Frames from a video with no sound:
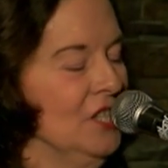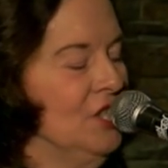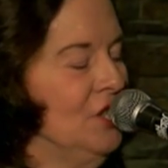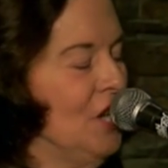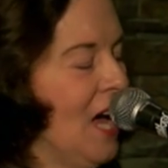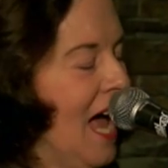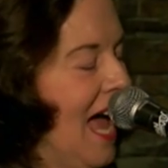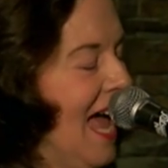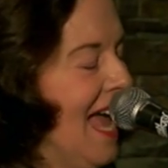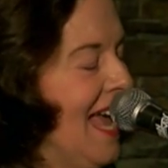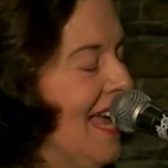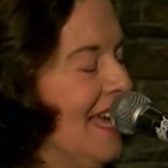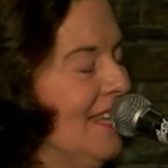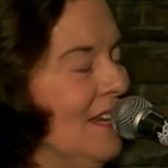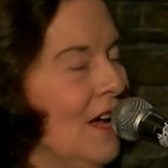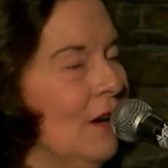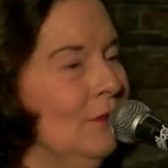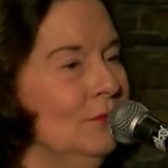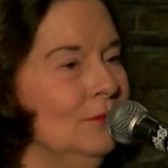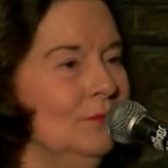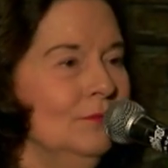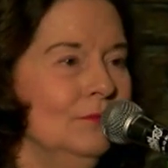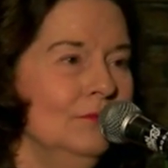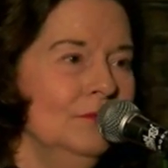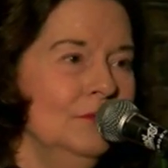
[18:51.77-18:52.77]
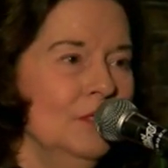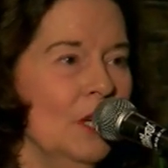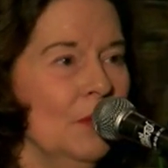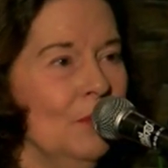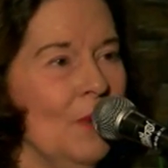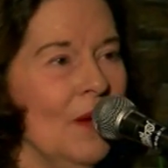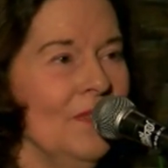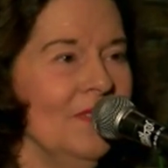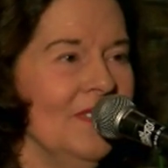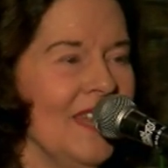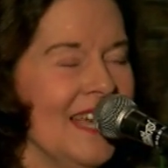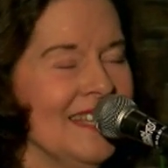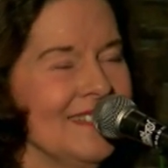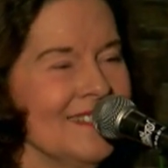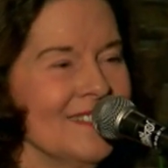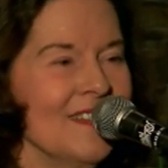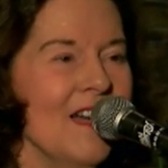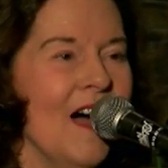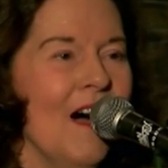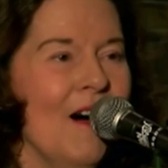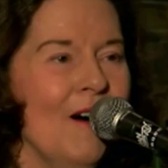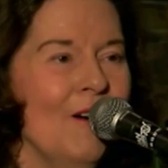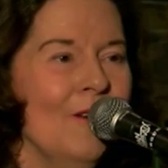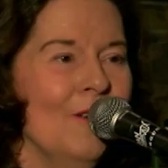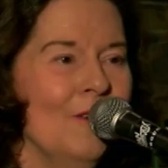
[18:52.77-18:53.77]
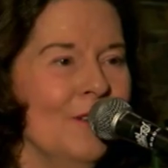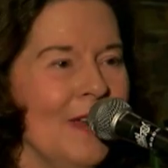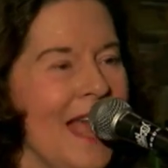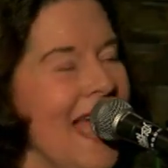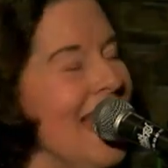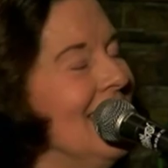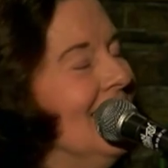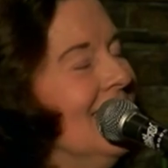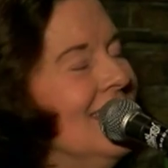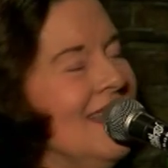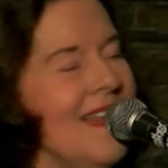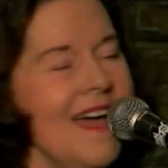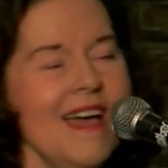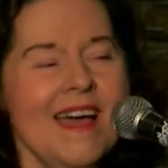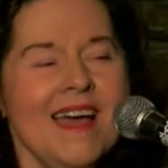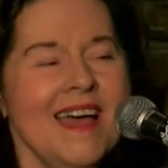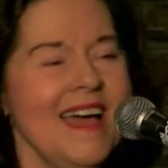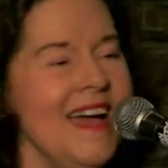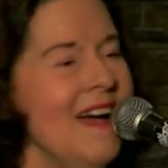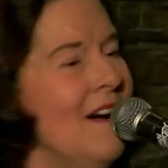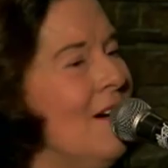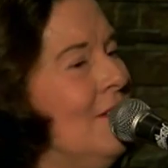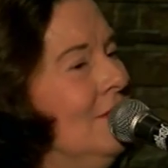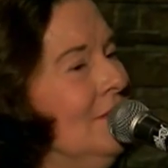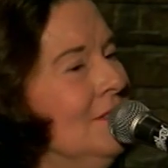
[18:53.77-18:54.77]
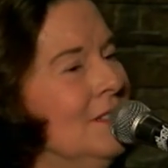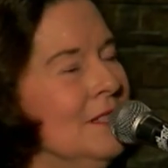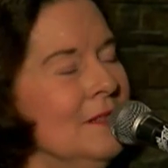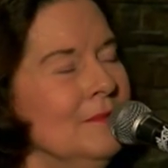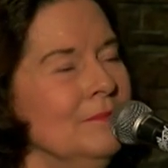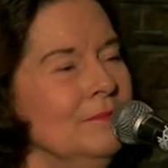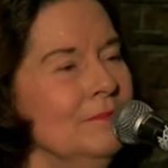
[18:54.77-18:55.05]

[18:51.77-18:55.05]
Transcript: Shine on the one that's gone and left